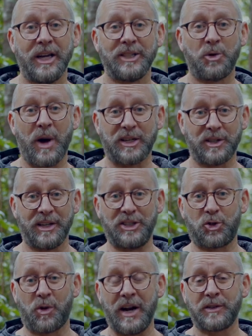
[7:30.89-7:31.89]
to actually
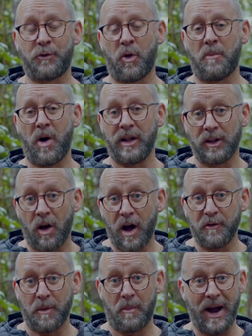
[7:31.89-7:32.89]
transform my
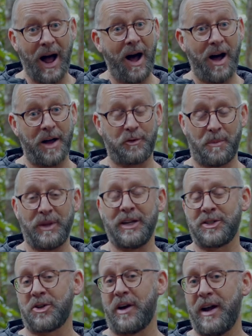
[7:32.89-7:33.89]
life and my heart from the
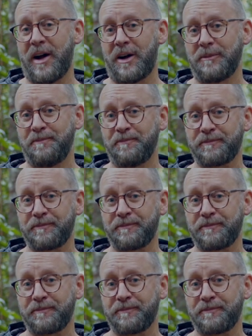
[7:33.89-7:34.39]
inside out,